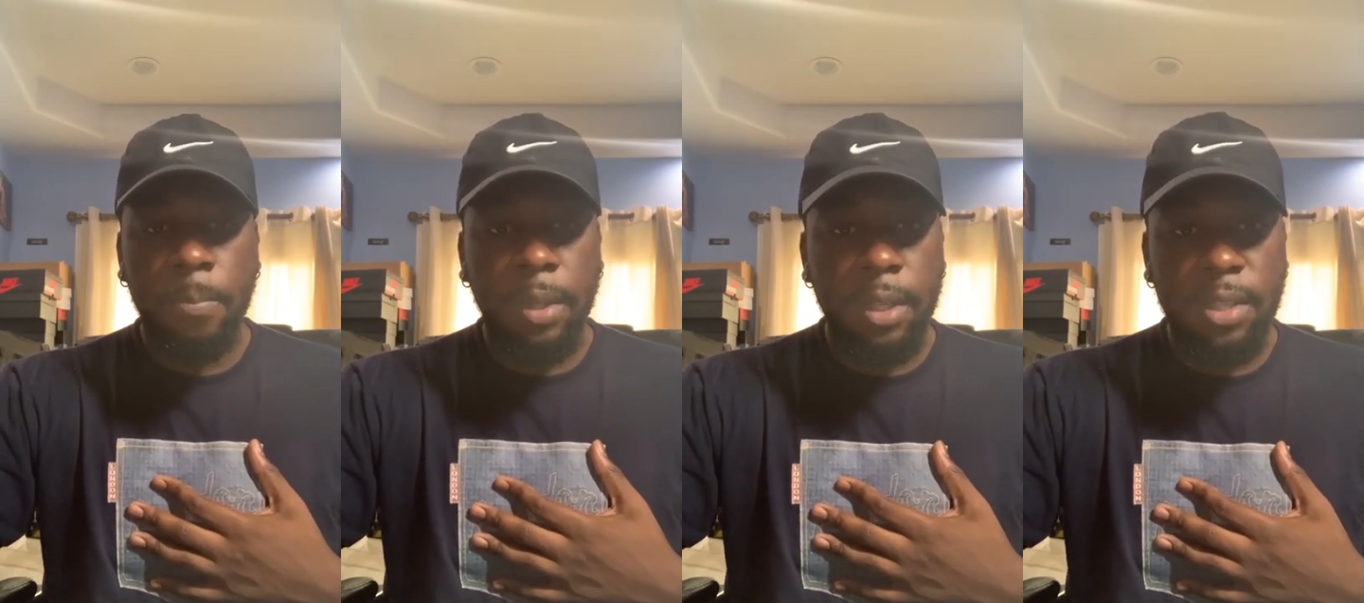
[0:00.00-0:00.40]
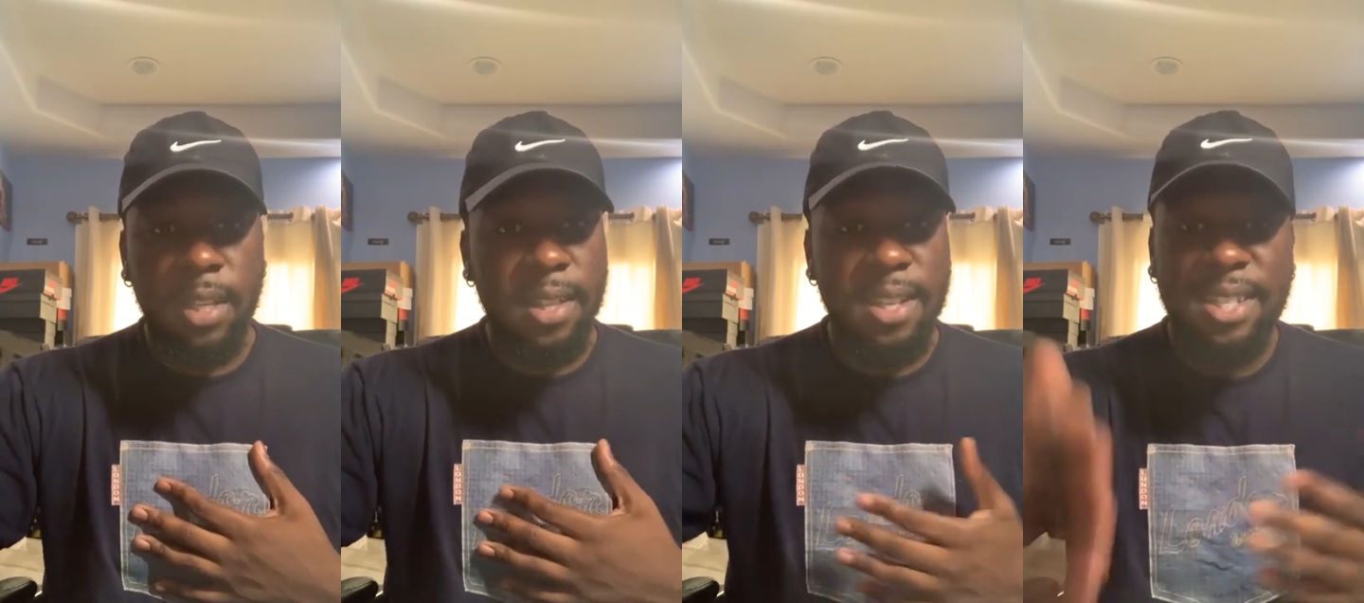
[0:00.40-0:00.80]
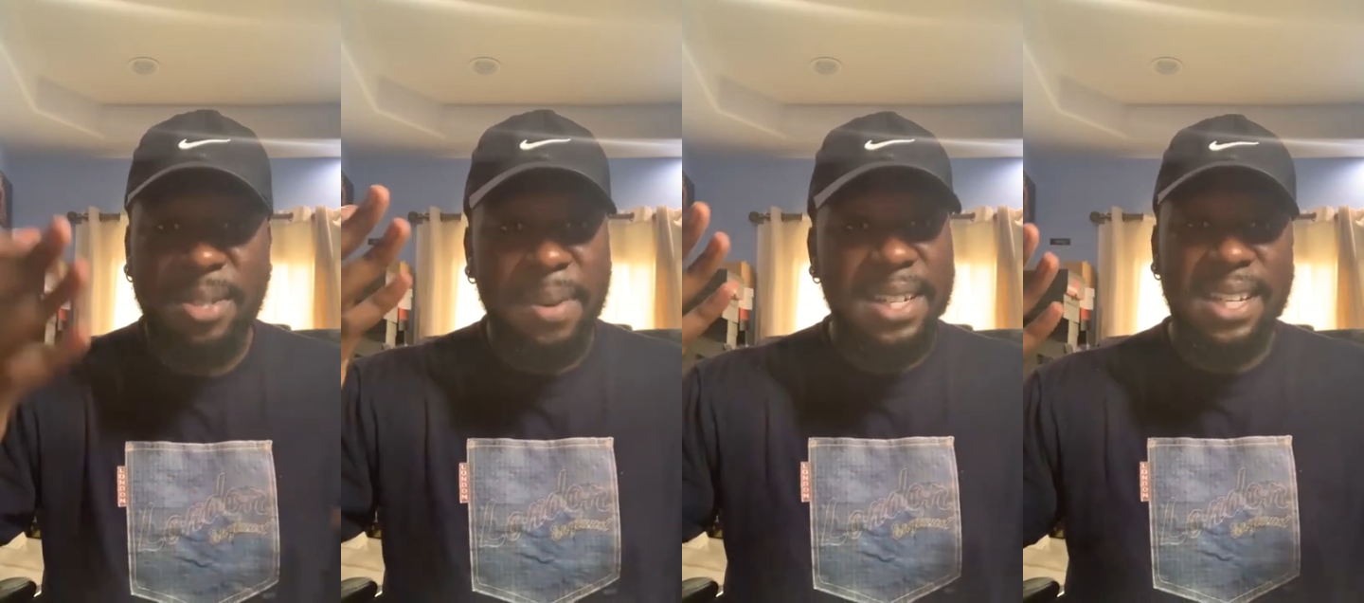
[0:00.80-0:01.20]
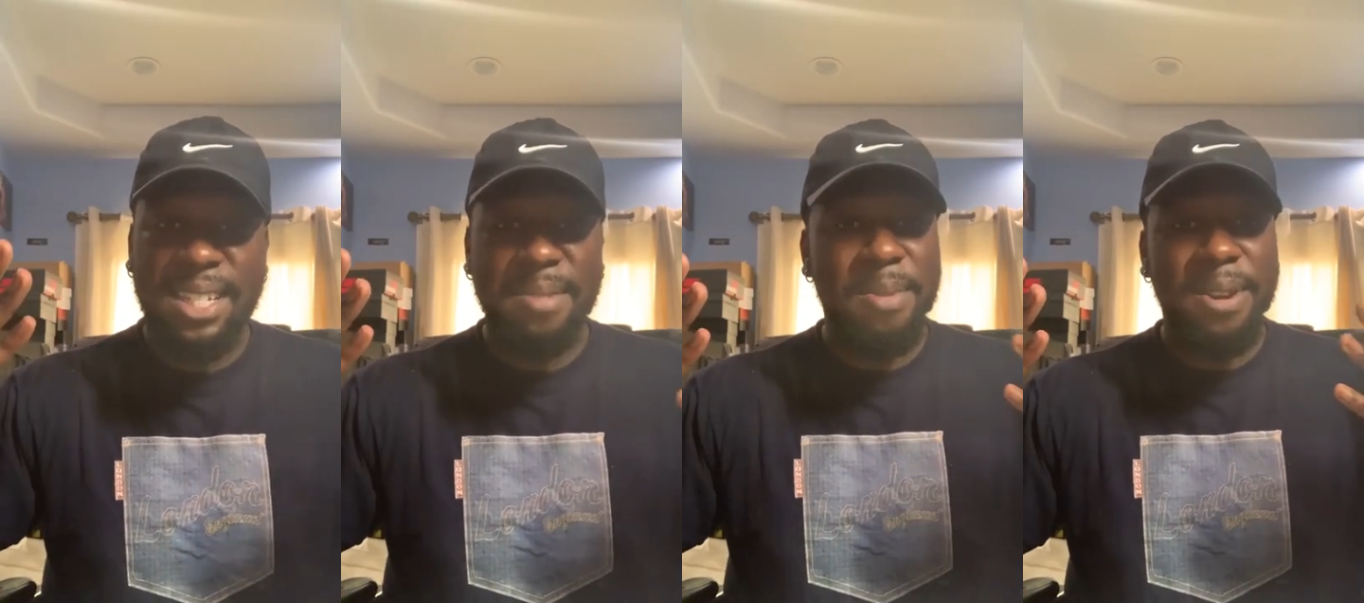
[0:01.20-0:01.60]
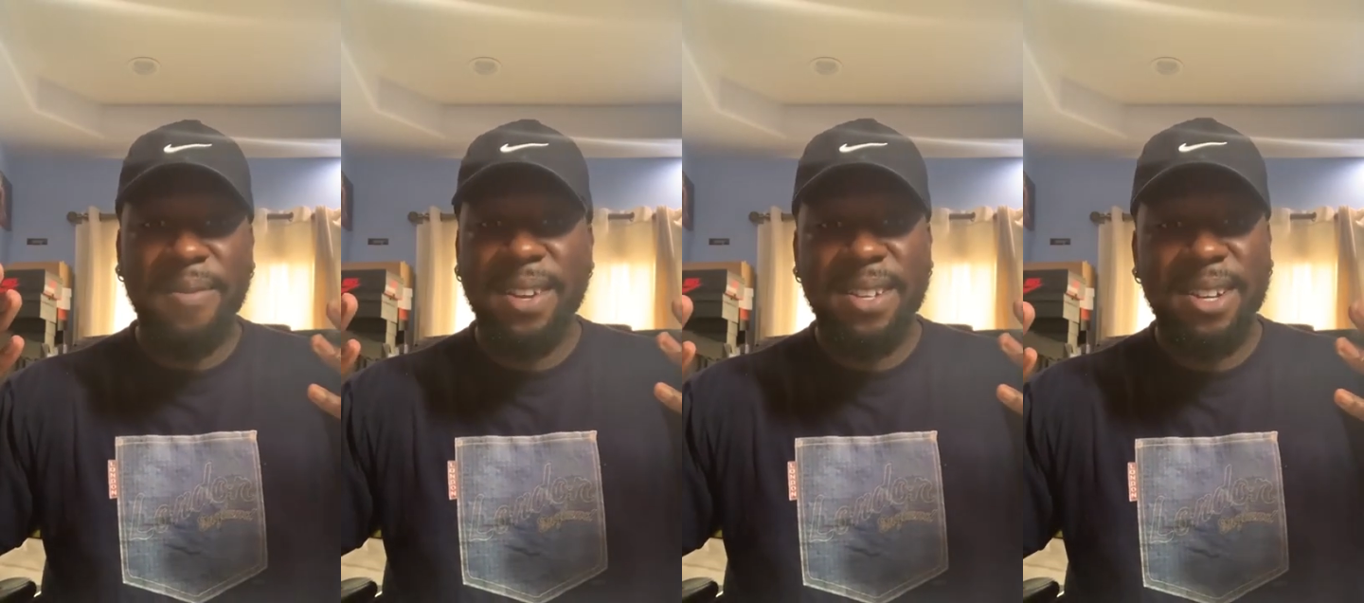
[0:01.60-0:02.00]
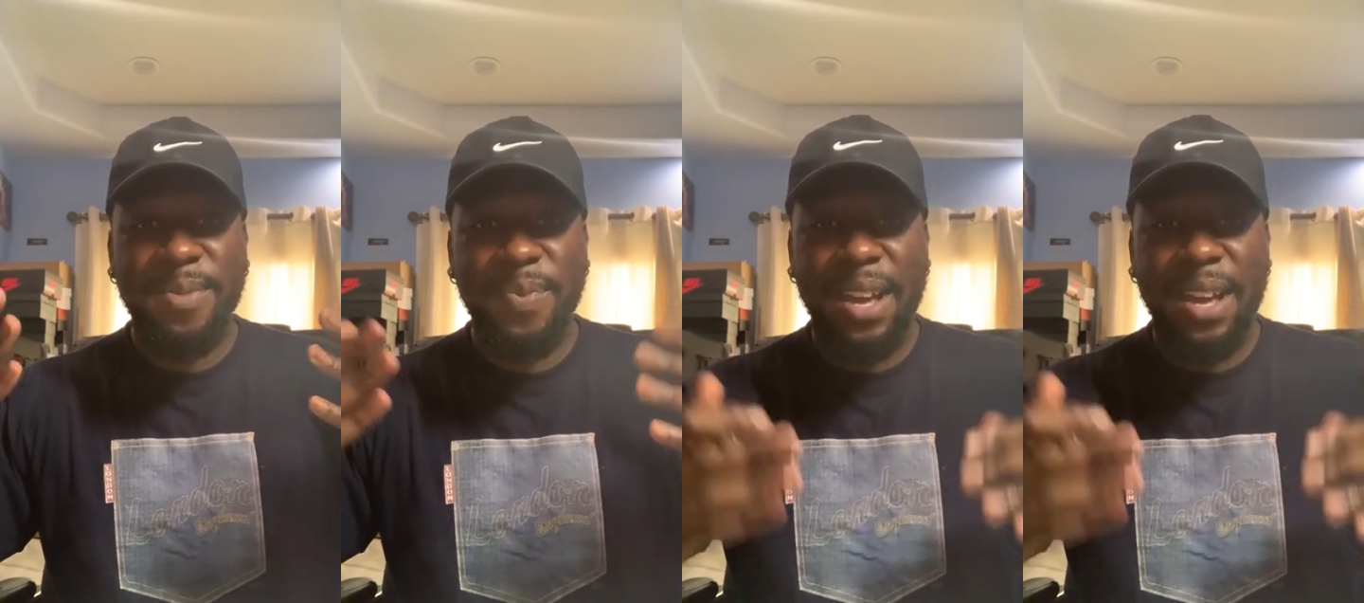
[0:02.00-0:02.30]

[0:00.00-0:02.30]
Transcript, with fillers: because this is my testimony video.